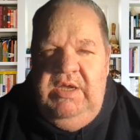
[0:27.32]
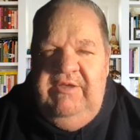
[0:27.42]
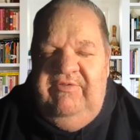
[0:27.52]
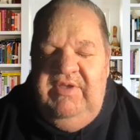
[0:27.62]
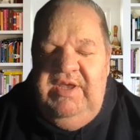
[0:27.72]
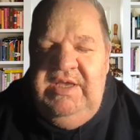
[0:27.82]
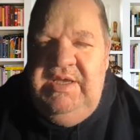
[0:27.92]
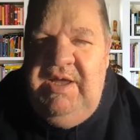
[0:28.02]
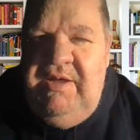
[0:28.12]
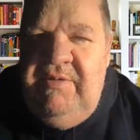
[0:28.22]
I
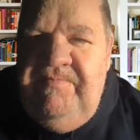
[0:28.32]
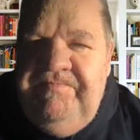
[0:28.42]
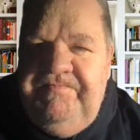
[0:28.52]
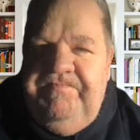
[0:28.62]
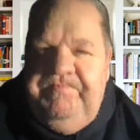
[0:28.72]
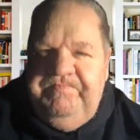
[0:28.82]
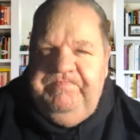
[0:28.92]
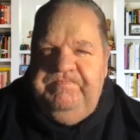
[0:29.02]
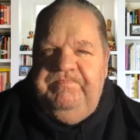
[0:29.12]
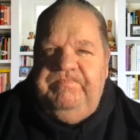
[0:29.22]
see, um,
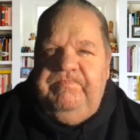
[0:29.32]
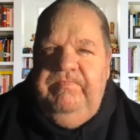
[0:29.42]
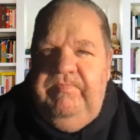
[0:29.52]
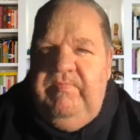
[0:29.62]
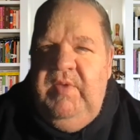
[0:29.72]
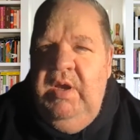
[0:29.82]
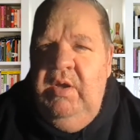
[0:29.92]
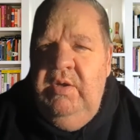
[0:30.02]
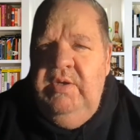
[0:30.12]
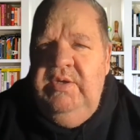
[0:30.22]
I
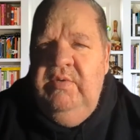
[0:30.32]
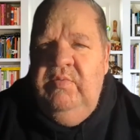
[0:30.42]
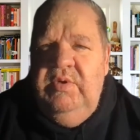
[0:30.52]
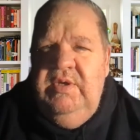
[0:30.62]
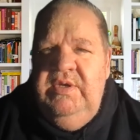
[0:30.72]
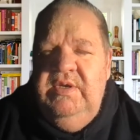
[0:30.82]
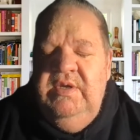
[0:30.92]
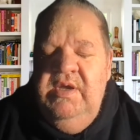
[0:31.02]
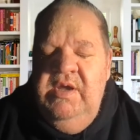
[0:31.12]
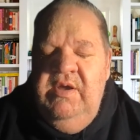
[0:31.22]
heard the word
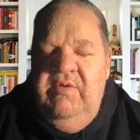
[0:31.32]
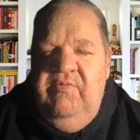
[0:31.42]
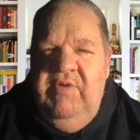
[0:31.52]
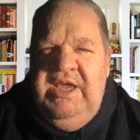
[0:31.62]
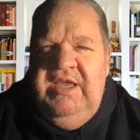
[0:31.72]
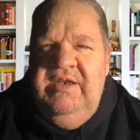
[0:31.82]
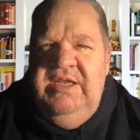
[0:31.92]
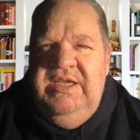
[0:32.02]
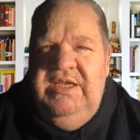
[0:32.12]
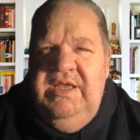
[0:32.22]

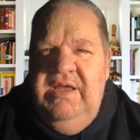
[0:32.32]
reckoning.